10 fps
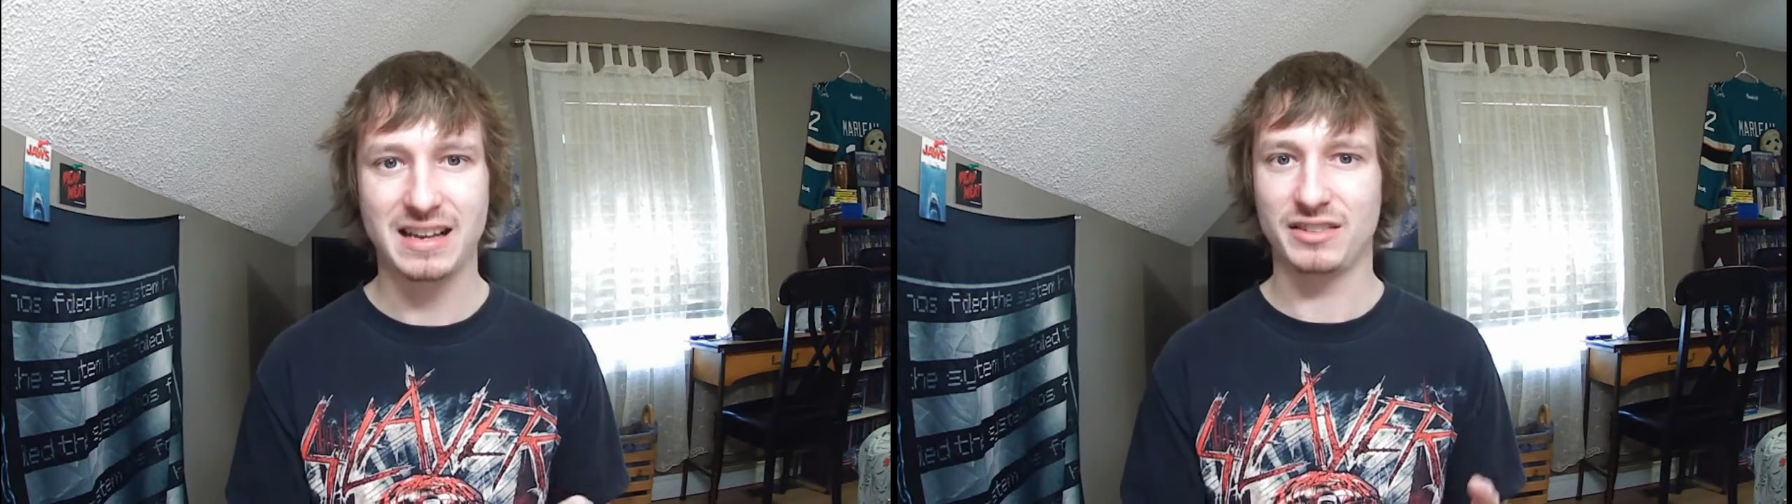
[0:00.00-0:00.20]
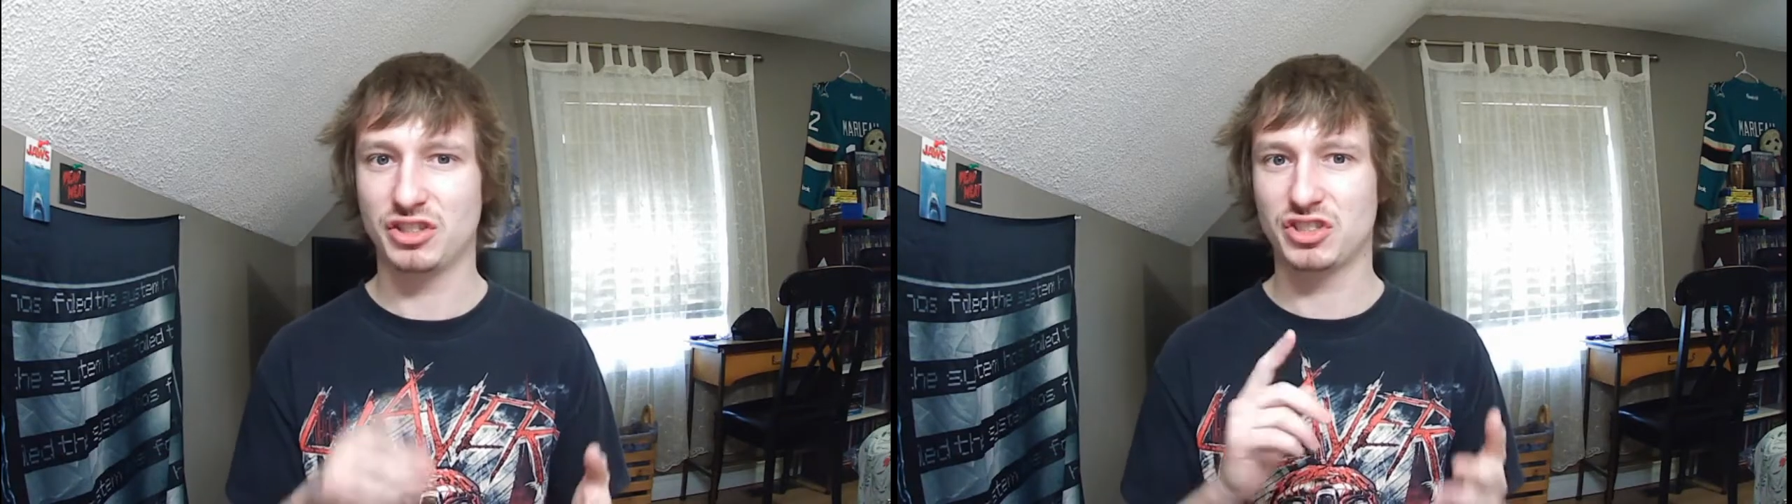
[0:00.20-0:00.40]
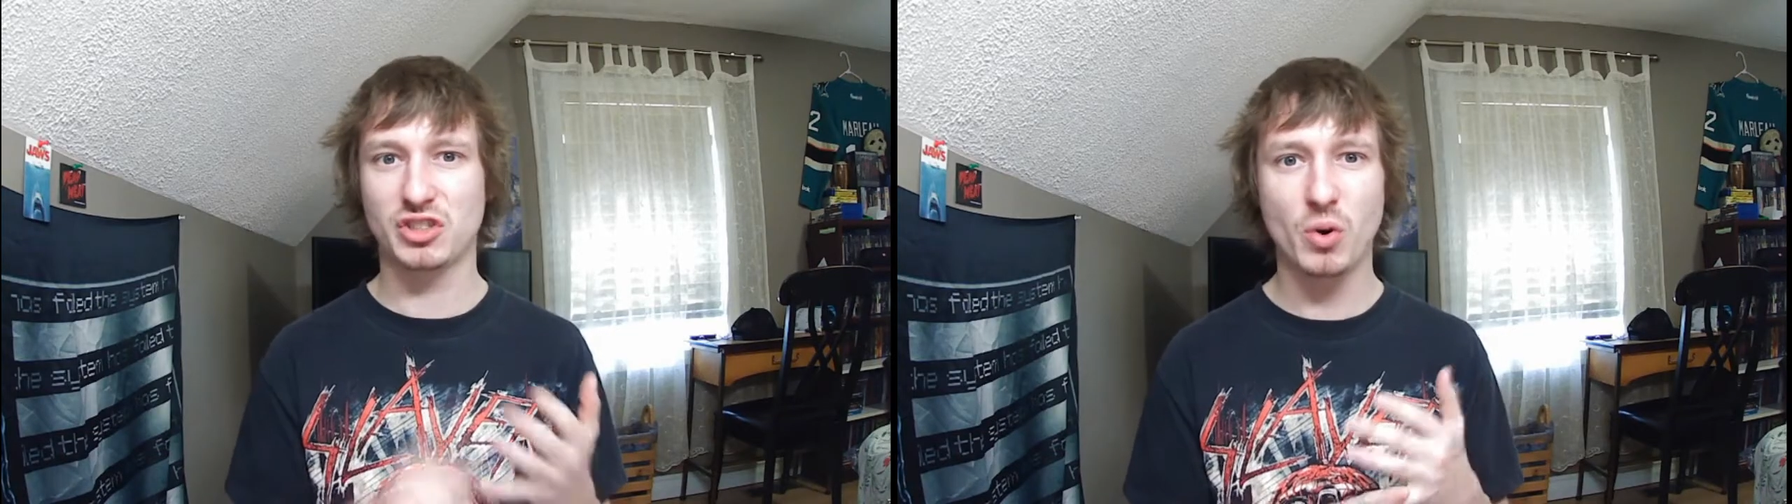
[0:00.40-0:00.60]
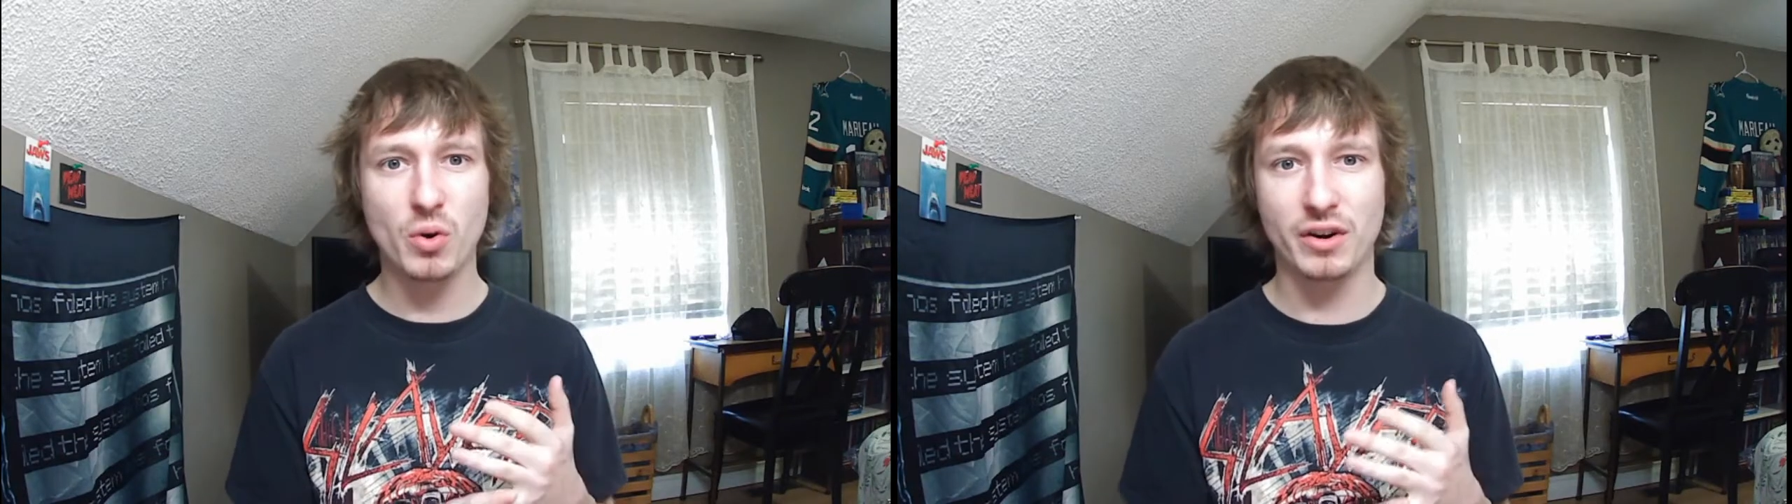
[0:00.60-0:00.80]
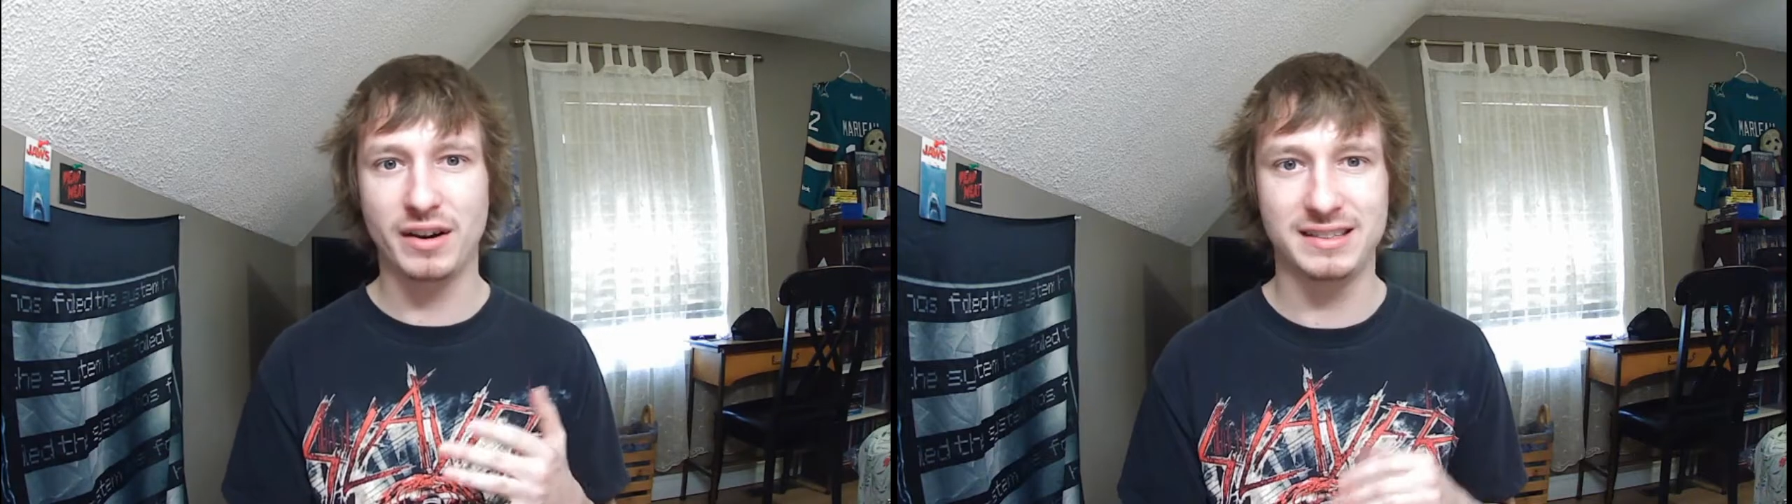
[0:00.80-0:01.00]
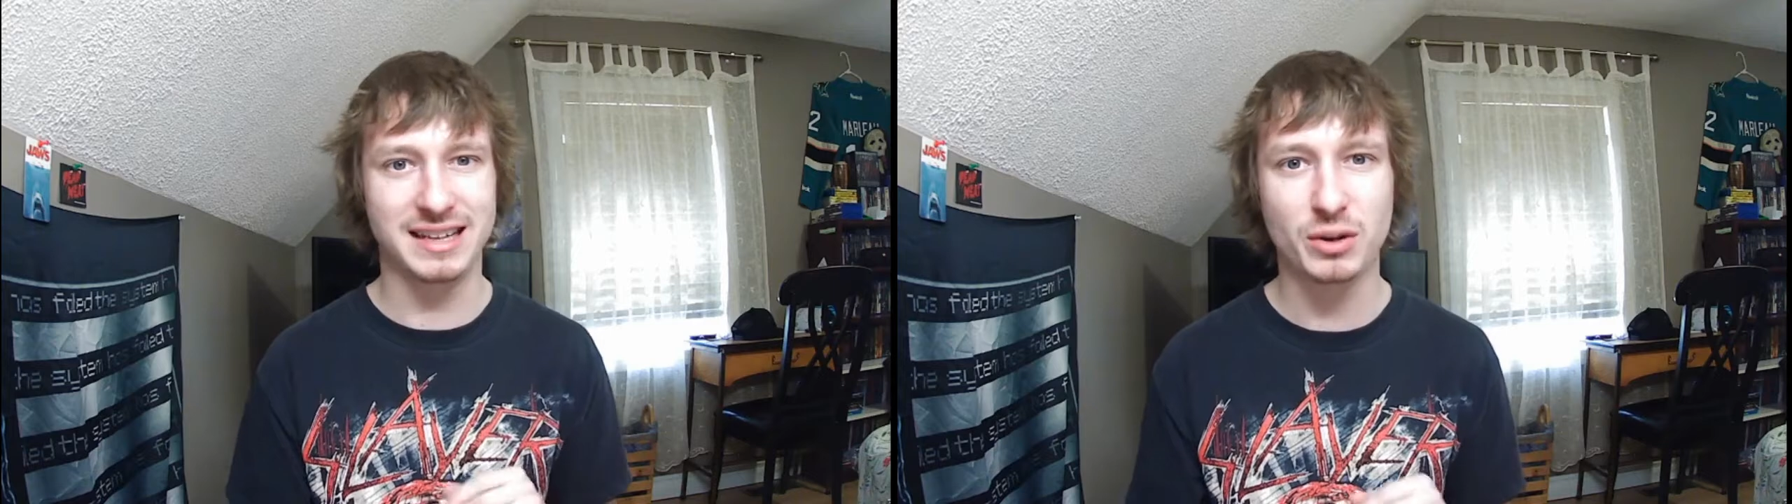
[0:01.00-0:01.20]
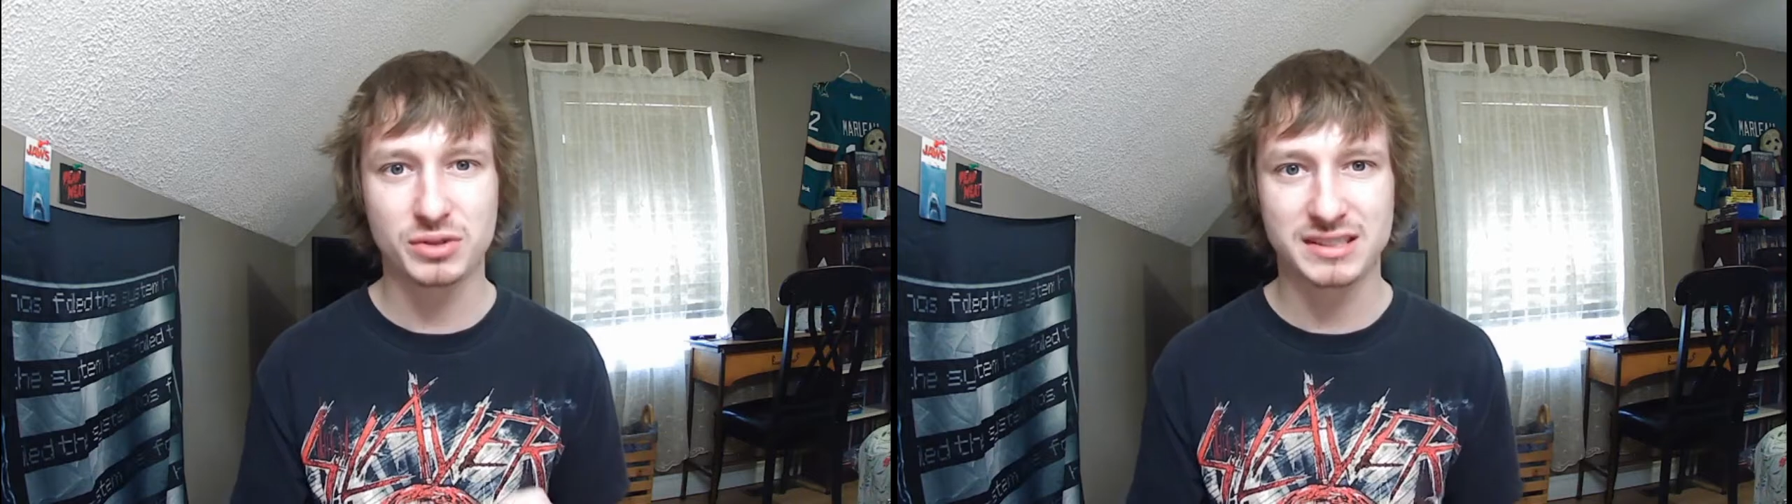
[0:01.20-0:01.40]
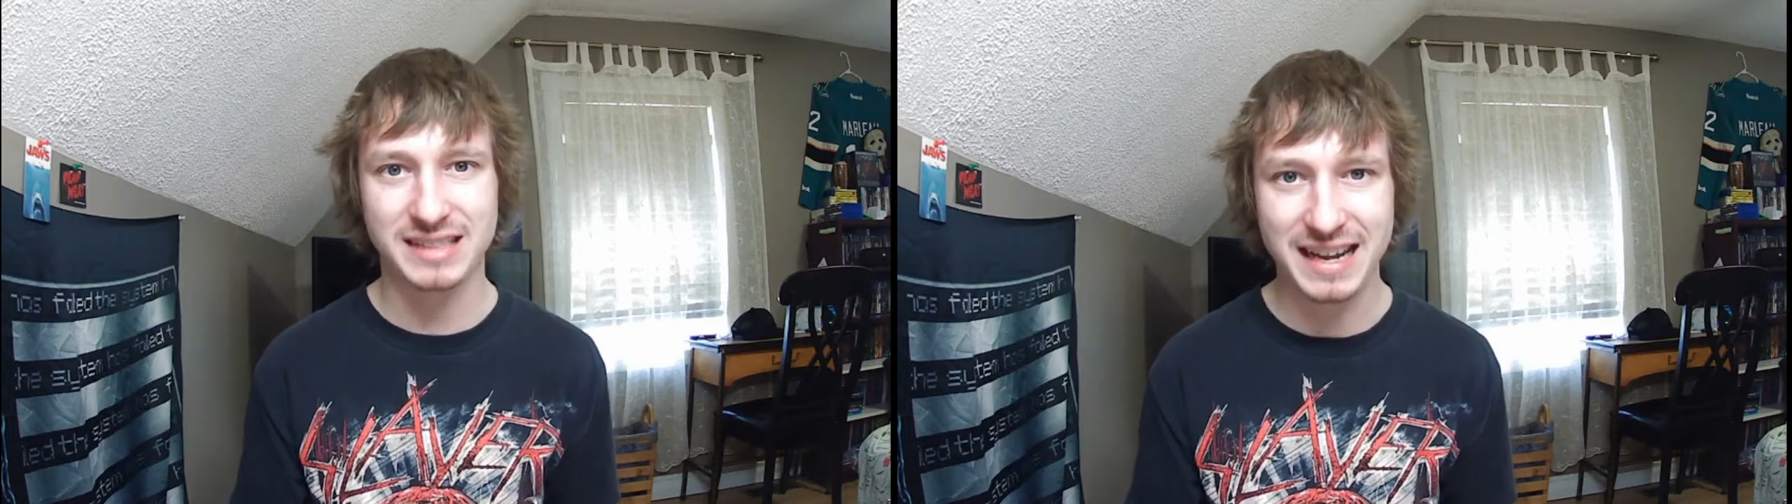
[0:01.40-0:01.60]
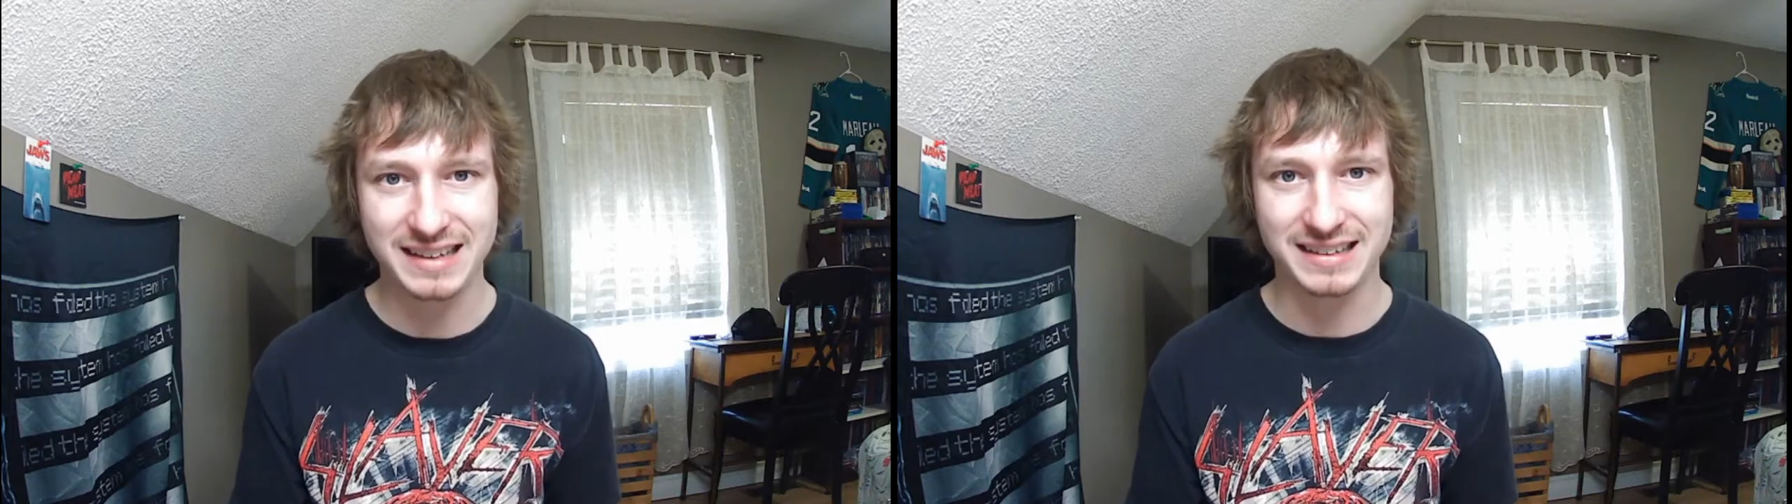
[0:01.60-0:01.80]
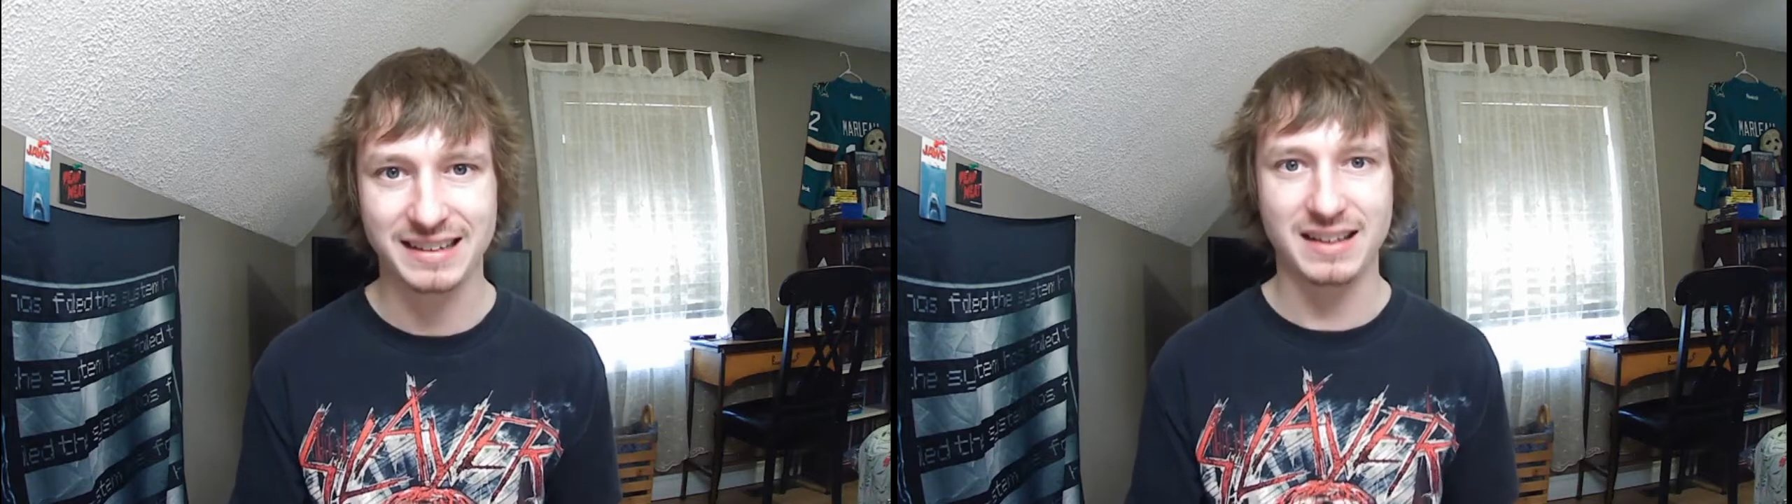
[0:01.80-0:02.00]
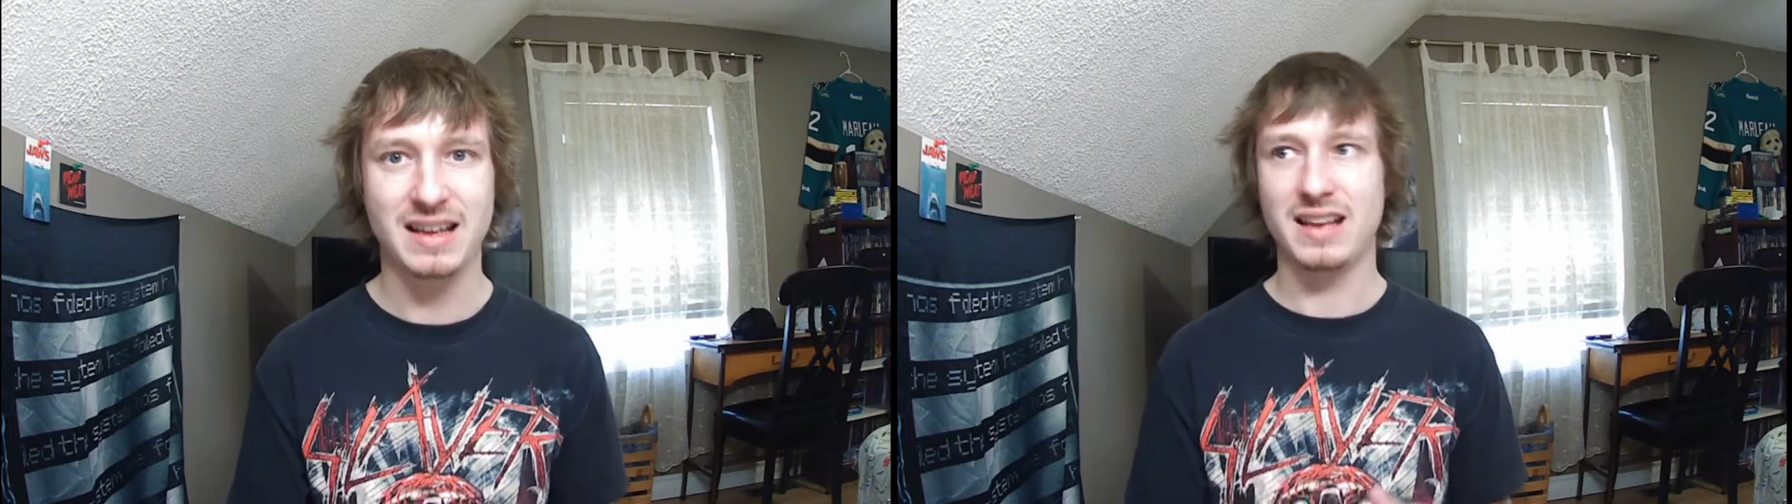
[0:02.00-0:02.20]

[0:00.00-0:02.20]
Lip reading: The score is outstanding.